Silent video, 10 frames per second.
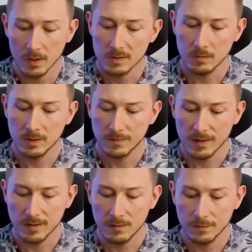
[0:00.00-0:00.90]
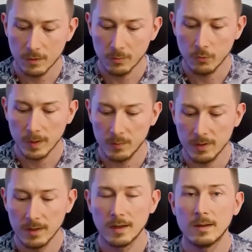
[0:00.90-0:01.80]
So the final form will
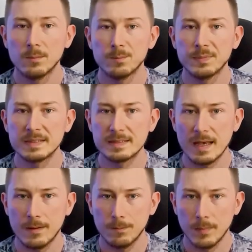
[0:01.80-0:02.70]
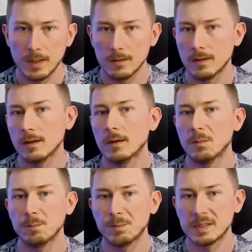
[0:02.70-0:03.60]
be psem,
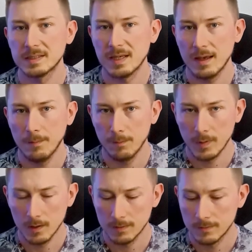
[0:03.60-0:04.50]
psem.